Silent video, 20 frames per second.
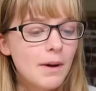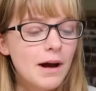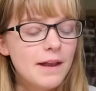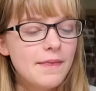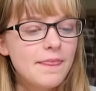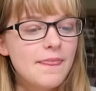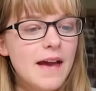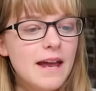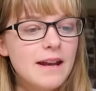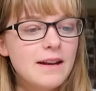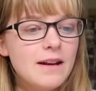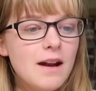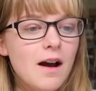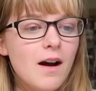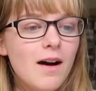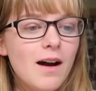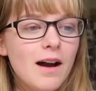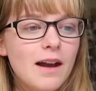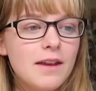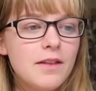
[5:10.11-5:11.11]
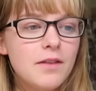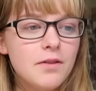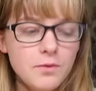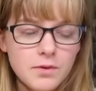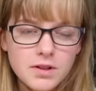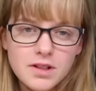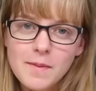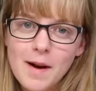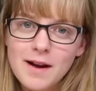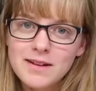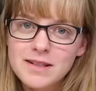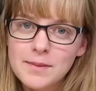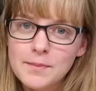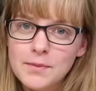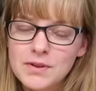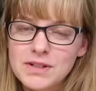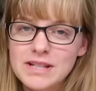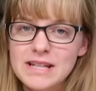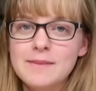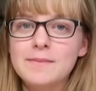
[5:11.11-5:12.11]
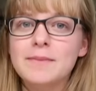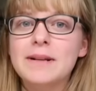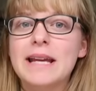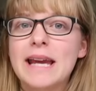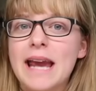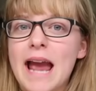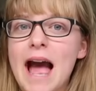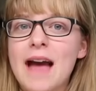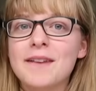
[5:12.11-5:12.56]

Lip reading: But then I thought about it more deeply